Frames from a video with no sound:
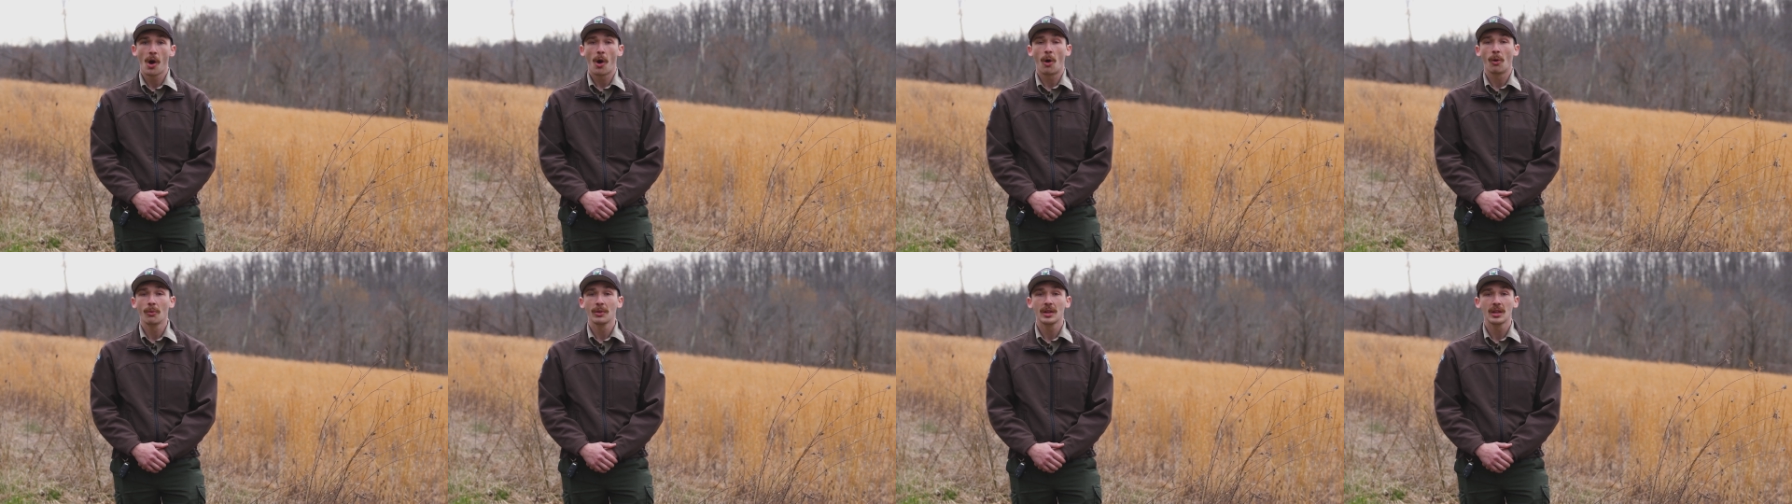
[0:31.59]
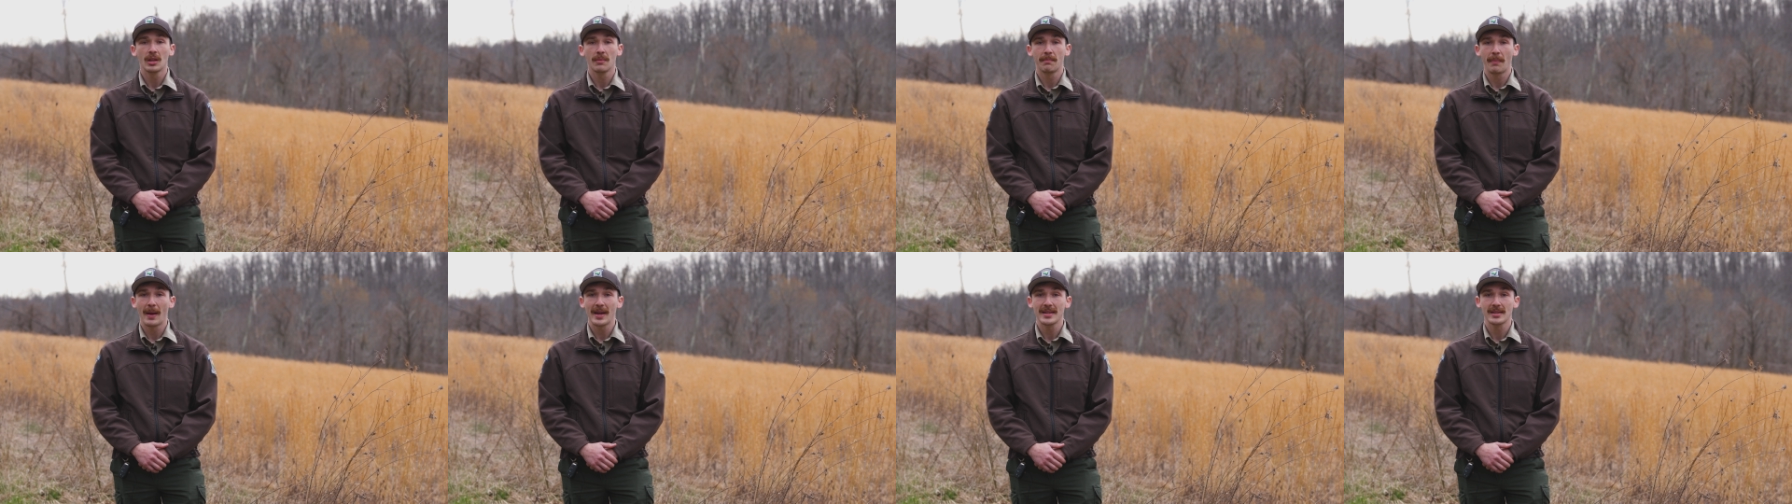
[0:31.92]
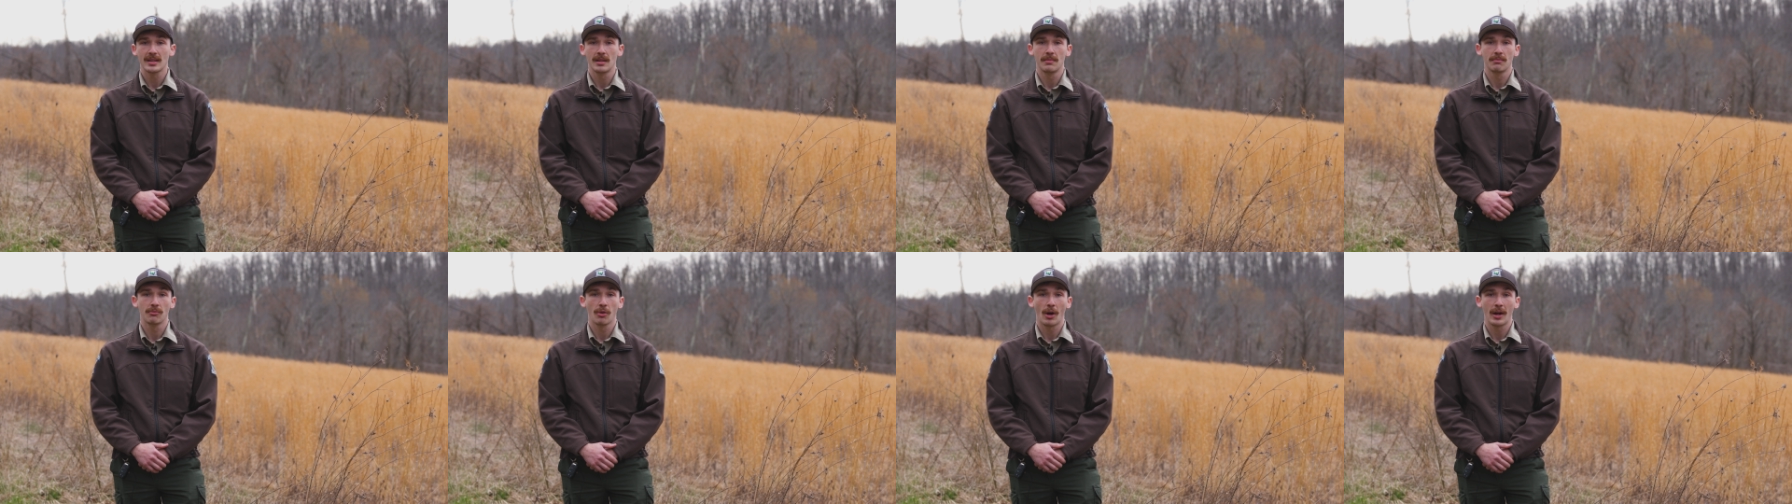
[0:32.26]
only the
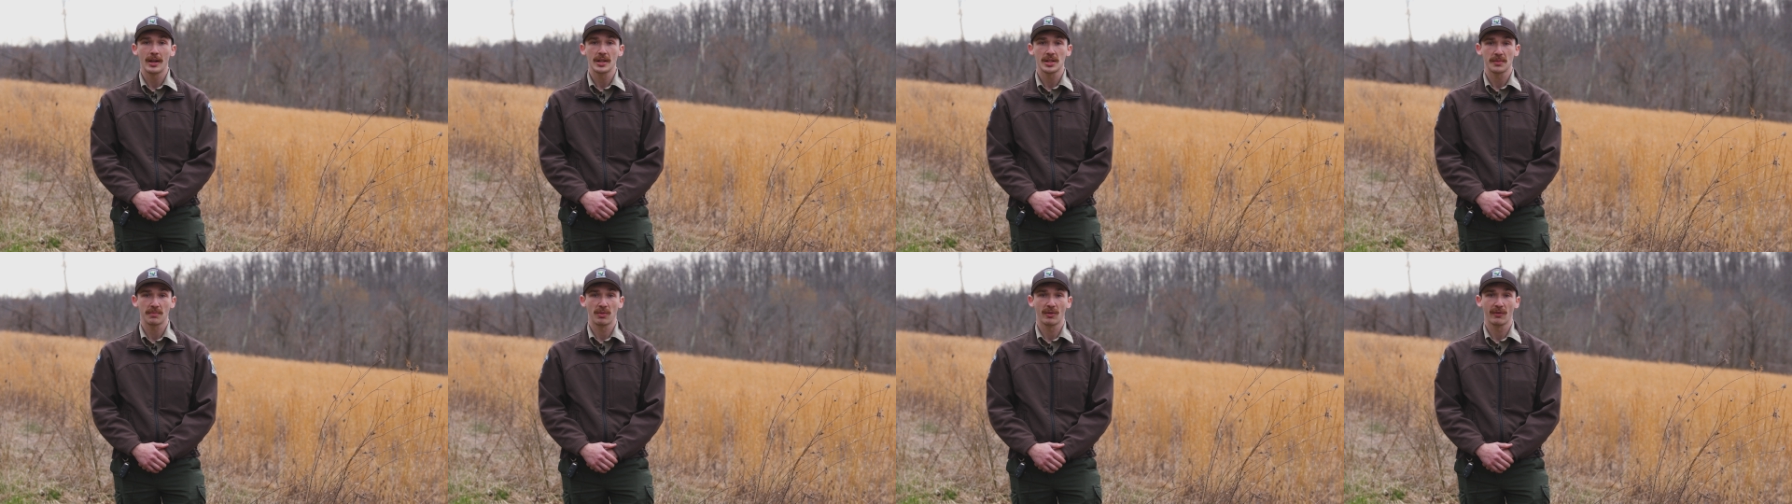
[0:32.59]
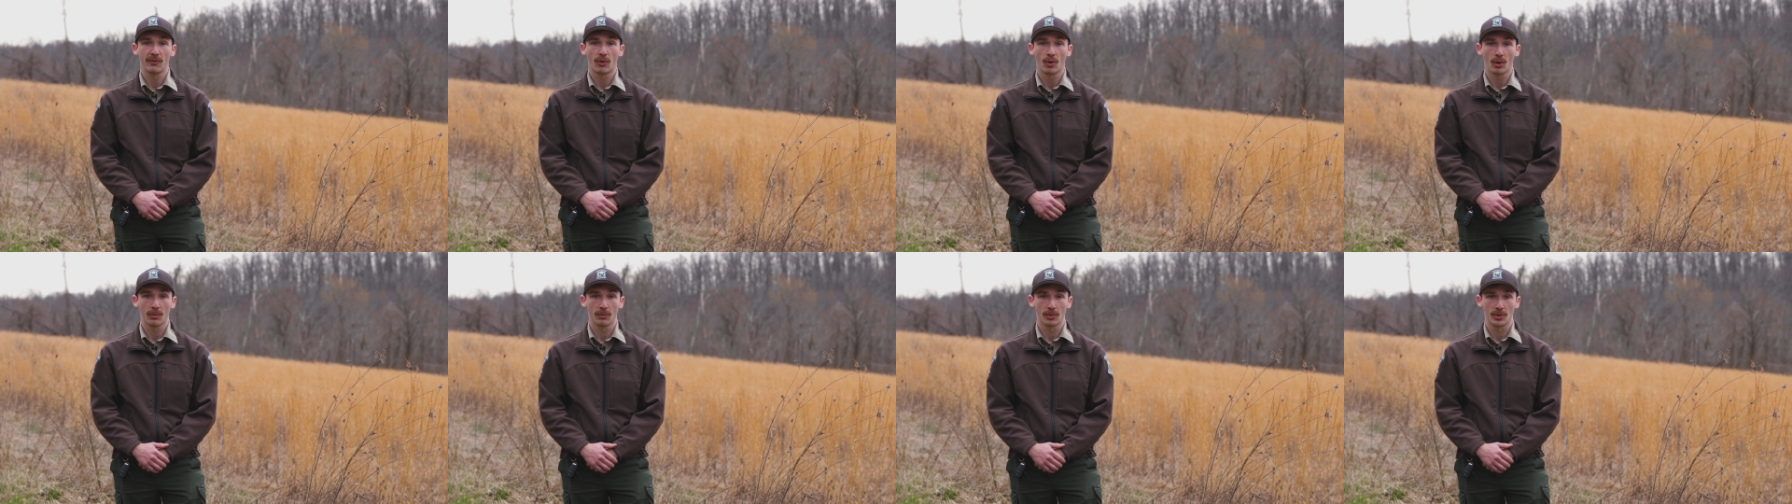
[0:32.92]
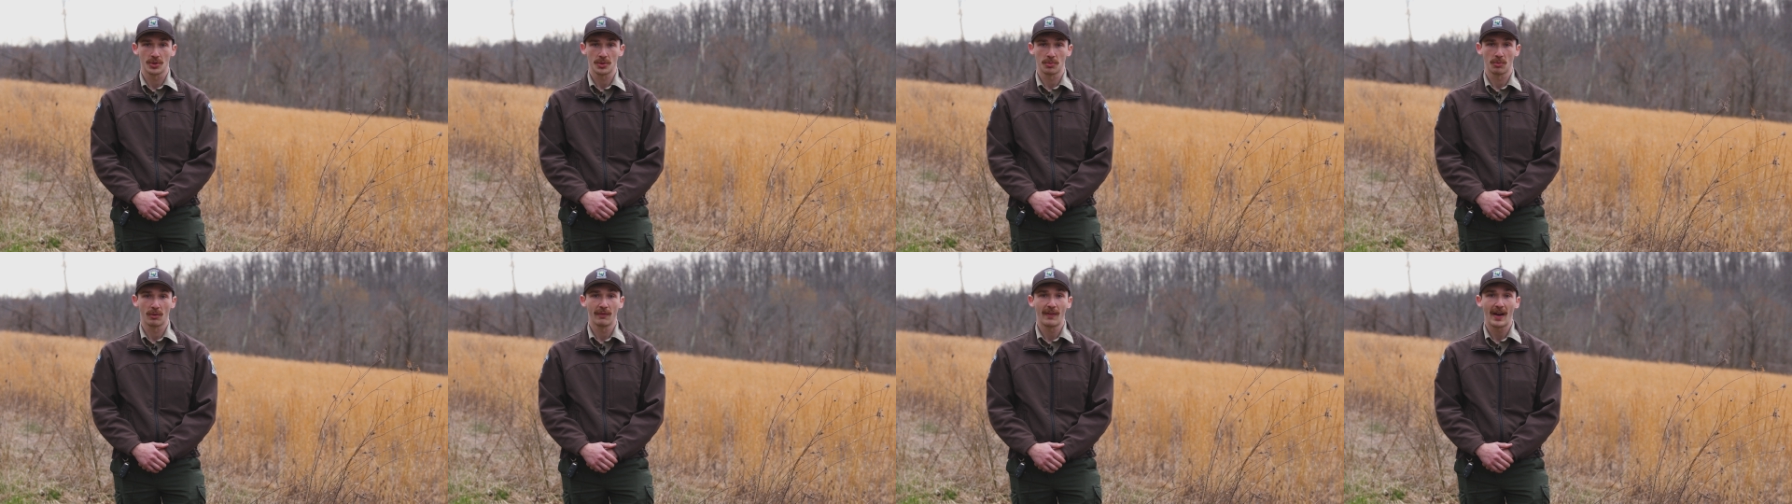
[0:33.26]
best and brightest
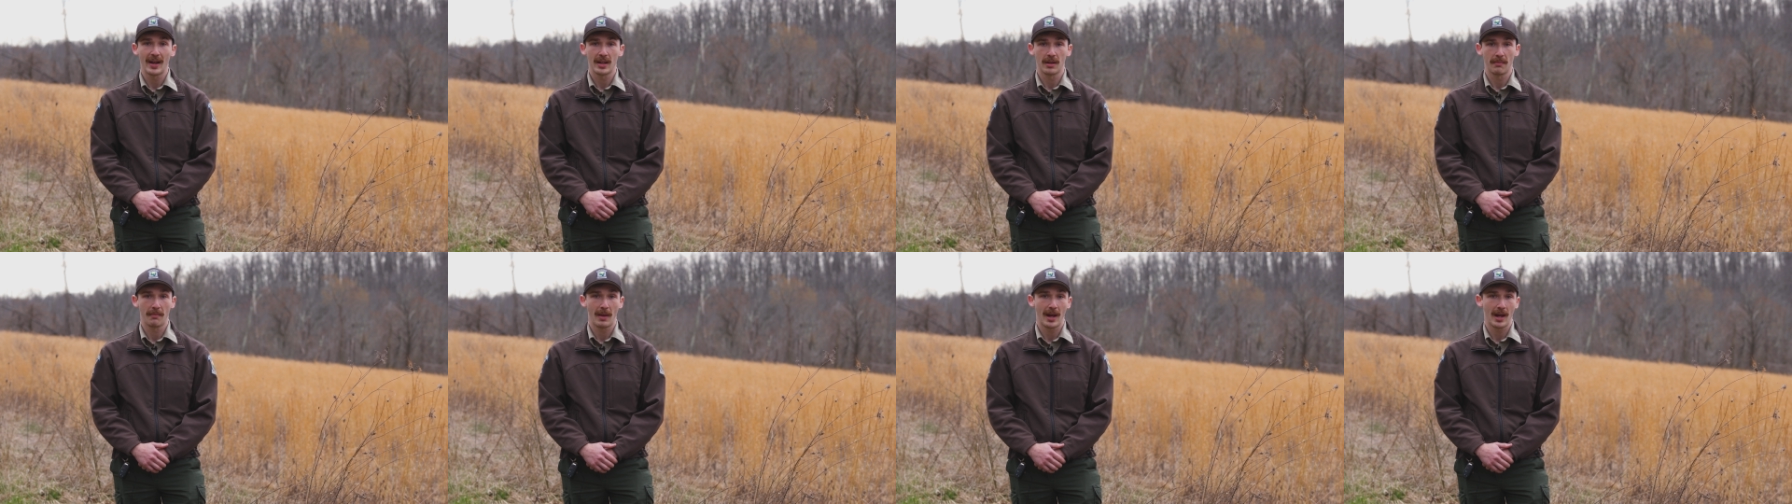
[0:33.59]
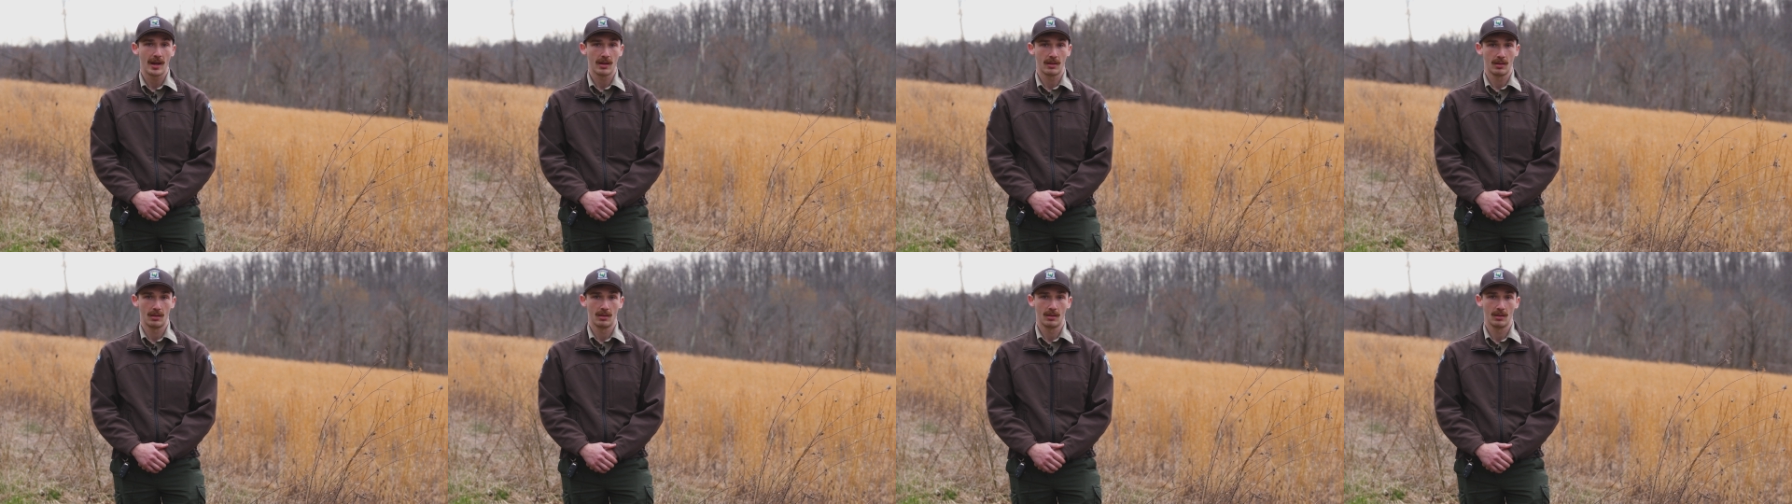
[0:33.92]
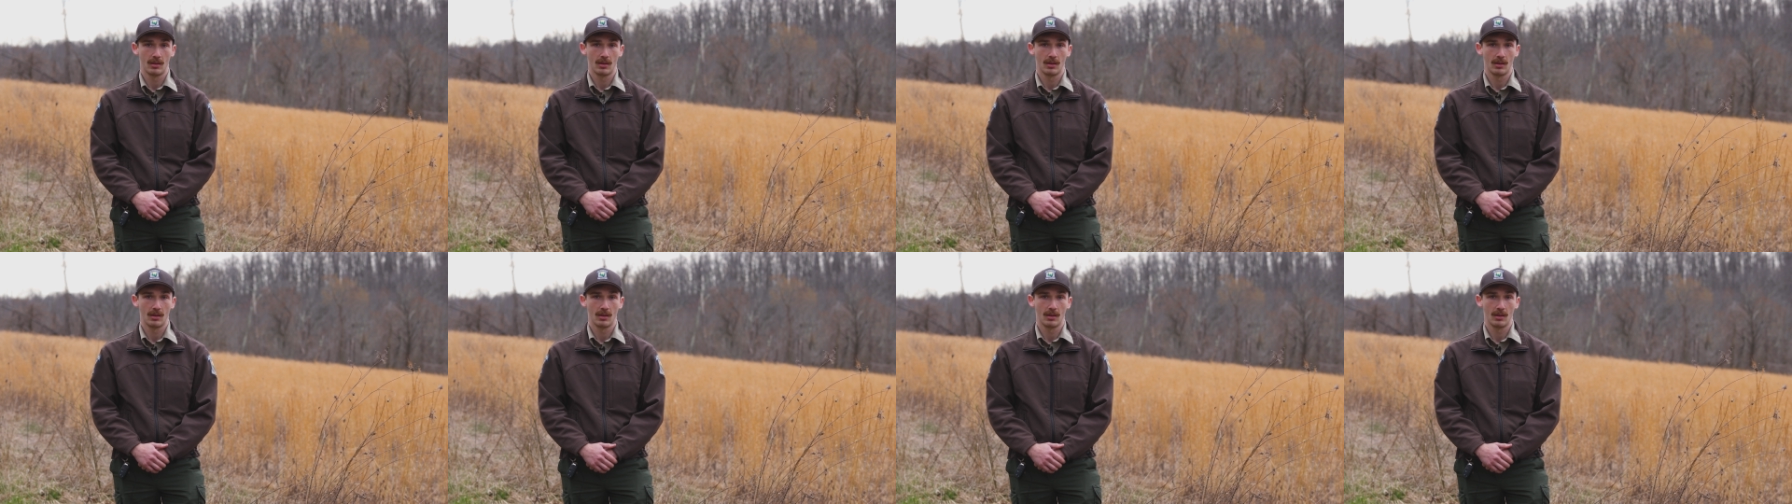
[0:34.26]
performers will find a mate.